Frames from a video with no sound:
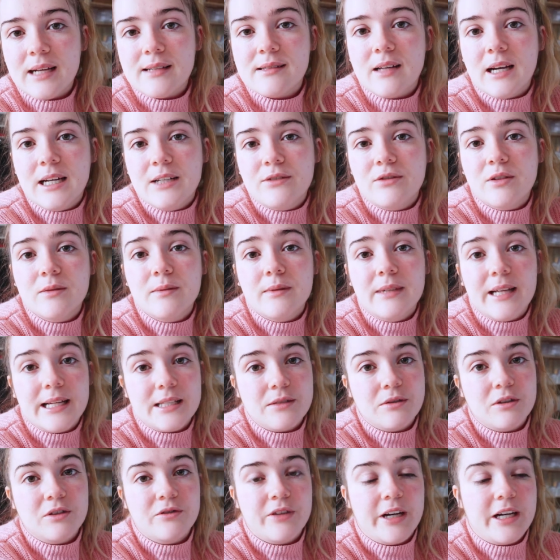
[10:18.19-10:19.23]
Aside from the
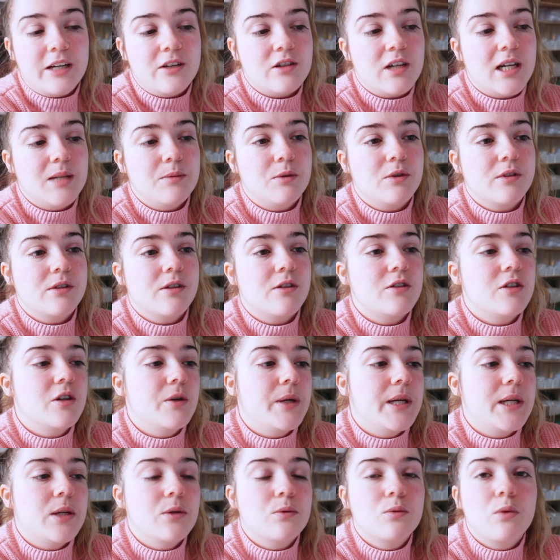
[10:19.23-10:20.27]
lettering range, I'm also
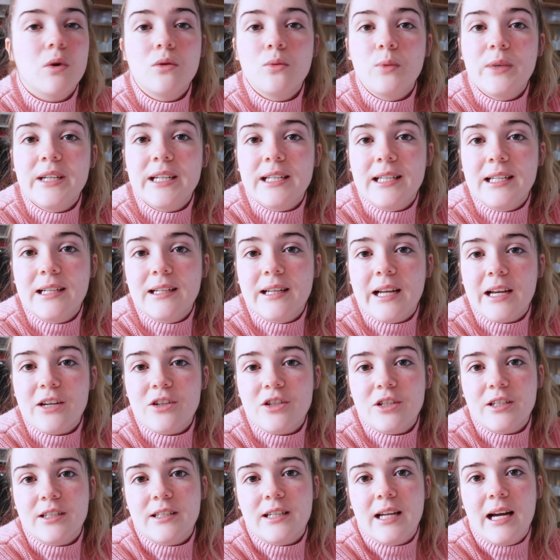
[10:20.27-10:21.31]
doing one weekly
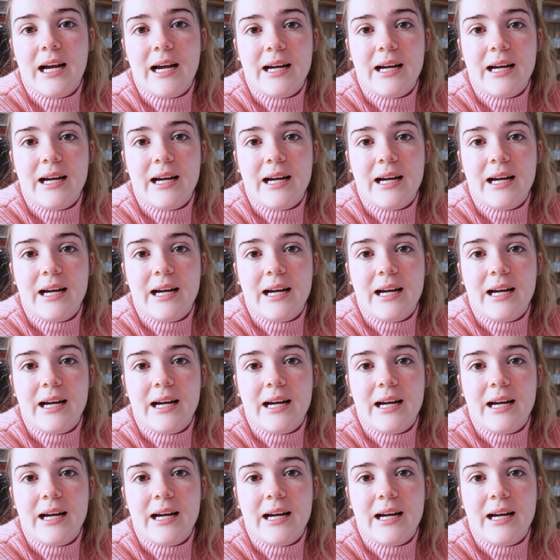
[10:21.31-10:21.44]
collection